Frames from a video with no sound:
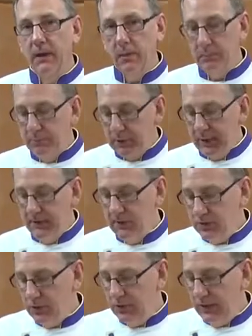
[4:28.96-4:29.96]
Blend
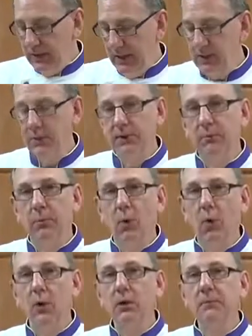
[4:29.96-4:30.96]
the two together in a
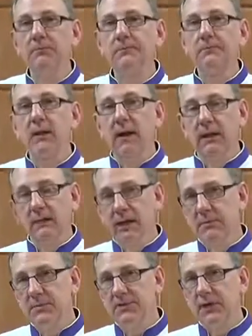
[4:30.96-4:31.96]
bowl and let
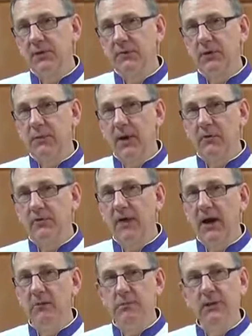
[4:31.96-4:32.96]
them sit for about
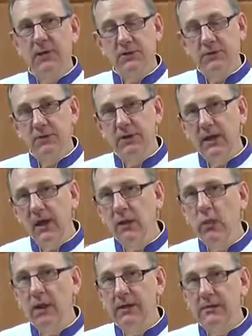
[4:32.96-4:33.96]
5 minutes for the egg
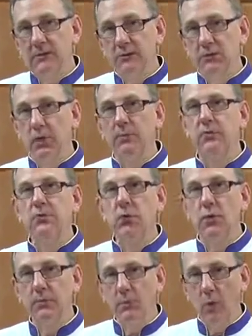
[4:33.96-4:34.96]
whites to
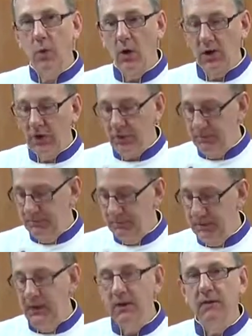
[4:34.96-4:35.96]
absorb the water.
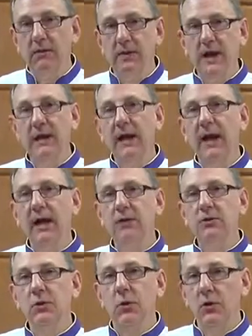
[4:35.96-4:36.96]
Then
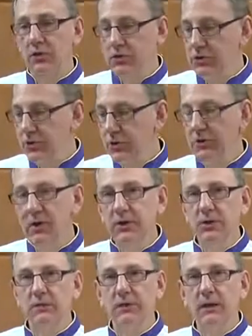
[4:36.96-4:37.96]
add your sugar and
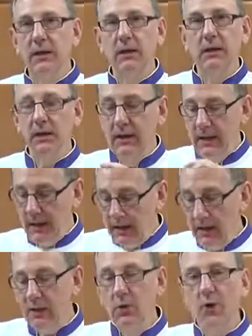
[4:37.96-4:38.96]
your vanilla
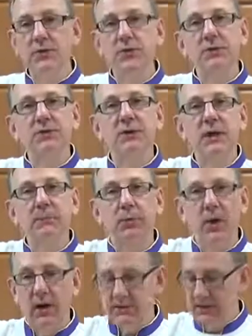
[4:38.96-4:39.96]
and go through the same
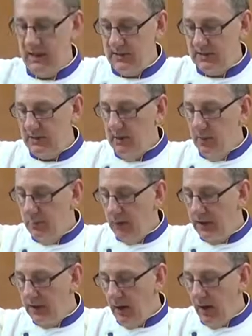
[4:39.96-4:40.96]
process.
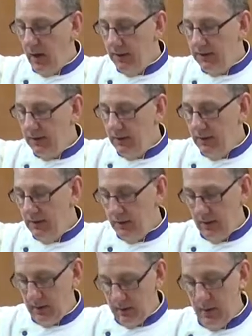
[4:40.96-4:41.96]
Put it on
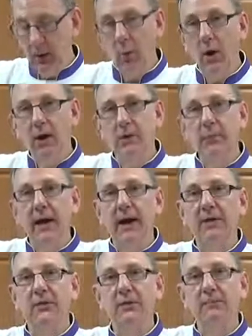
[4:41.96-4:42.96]
a water
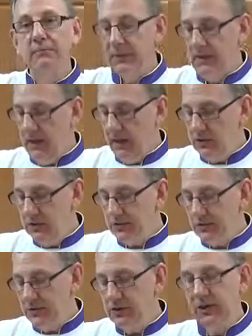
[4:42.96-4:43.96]
bath and
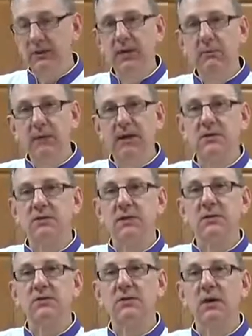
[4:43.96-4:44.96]
just gently mix
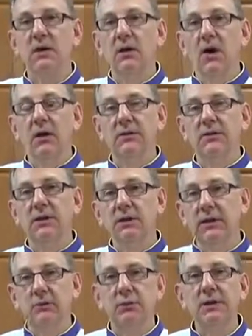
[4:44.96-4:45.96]
this
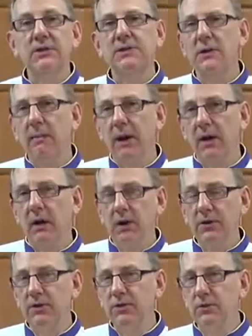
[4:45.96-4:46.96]
until it reaches about
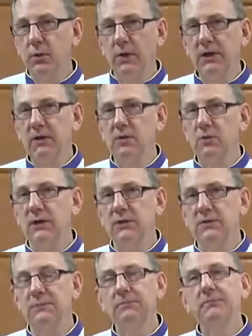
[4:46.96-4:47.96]
120
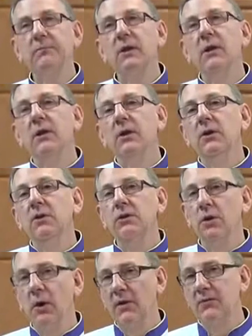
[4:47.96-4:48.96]
degrees.
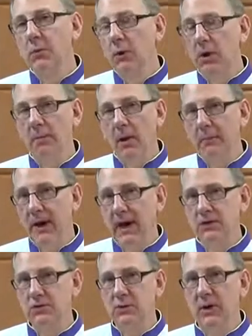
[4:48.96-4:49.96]
You don't have to worry about
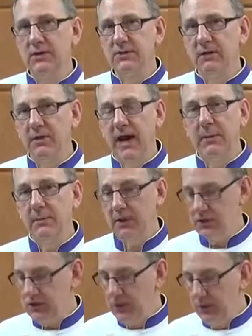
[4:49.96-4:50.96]
pasteurizing that
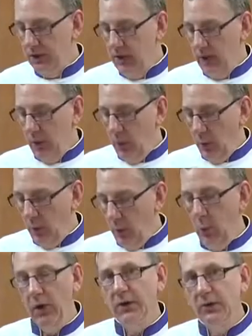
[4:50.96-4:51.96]
mixture.
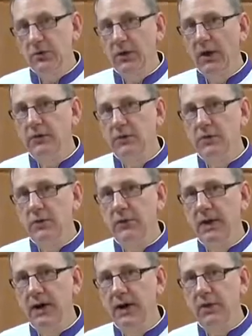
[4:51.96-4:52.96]
What you're trying to do
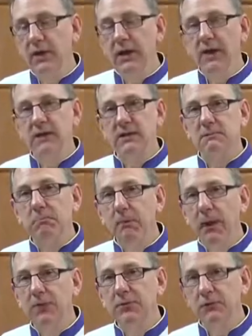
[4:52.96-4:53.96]
there is
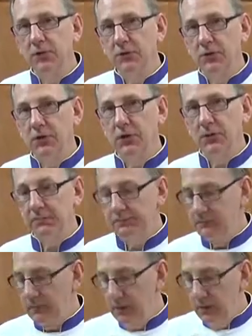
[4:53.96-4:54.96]
melt the sugar.
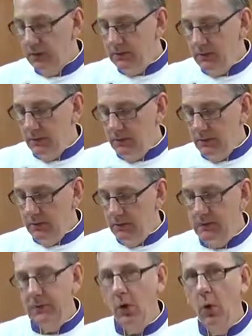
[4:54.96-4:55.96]

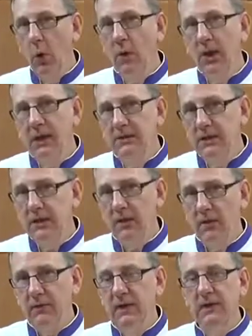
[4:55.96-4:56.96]
The whole idea
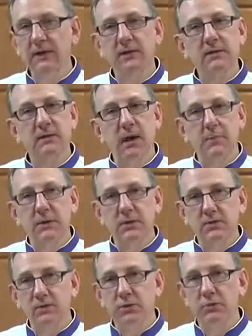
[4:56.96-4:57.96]
of heating this up
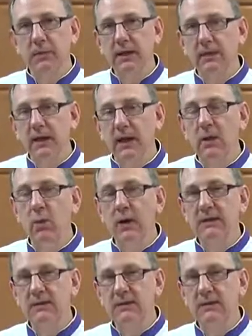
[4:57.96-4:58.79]
is to make the egg whites